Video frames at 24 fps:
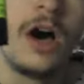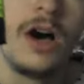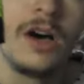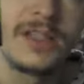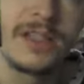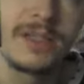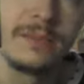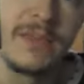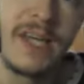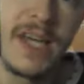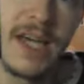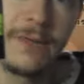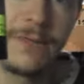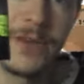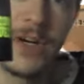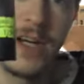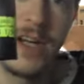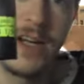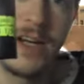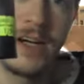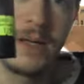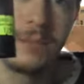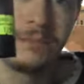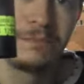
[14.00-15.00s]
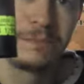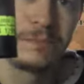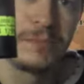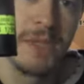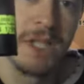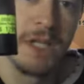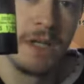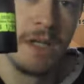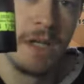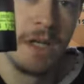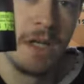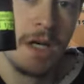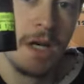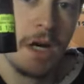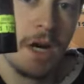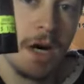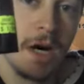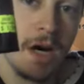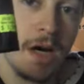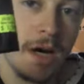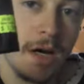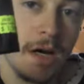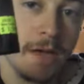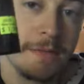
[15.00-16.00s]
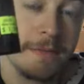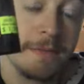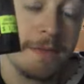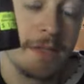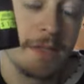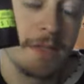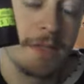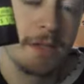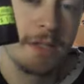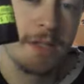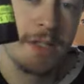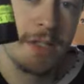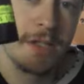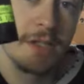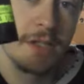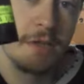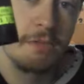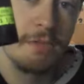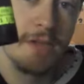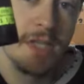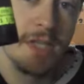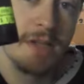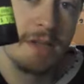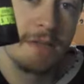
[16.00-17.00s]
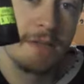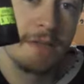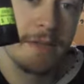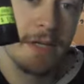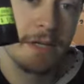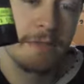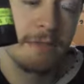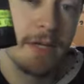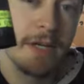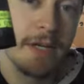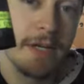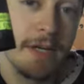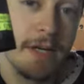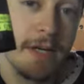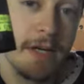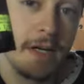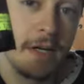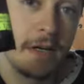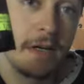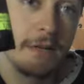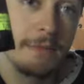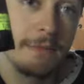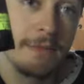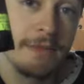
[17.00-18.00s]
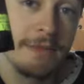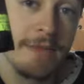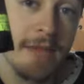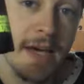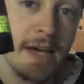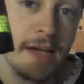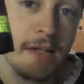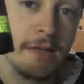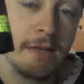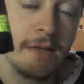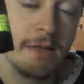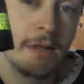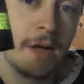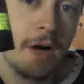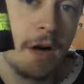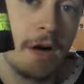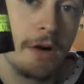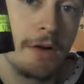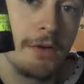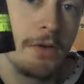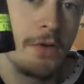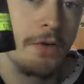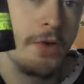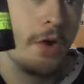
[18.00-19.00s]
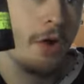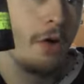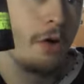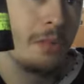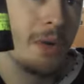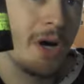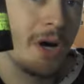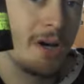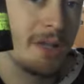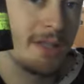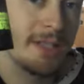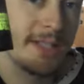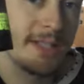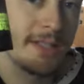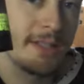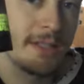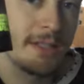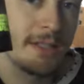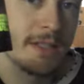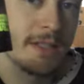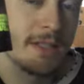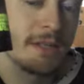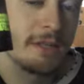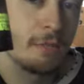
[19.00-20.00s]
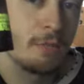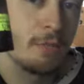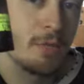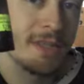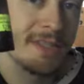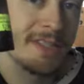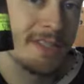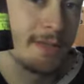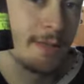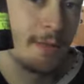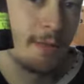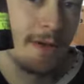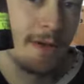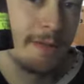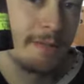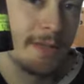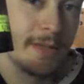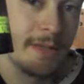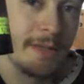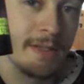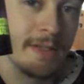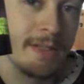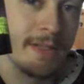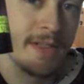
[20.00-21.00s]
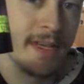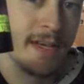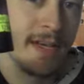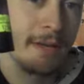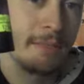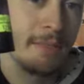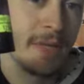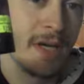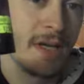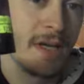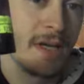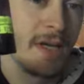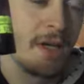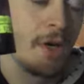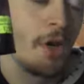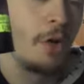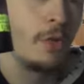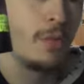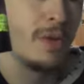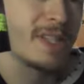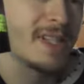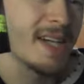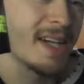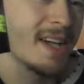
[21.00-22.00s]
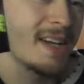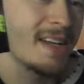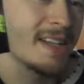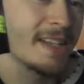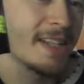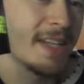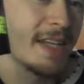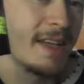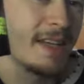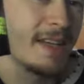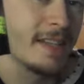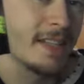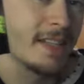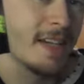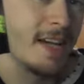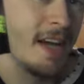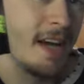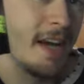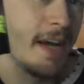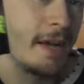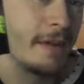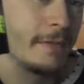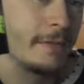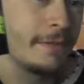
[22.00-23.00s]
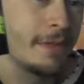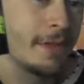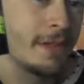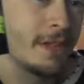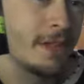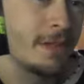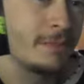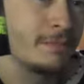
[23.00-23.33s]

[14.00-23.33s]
Awesome game right here. There's a unique thing right here that there are no bosses whatsoever in this game, which I gotta say is kind of,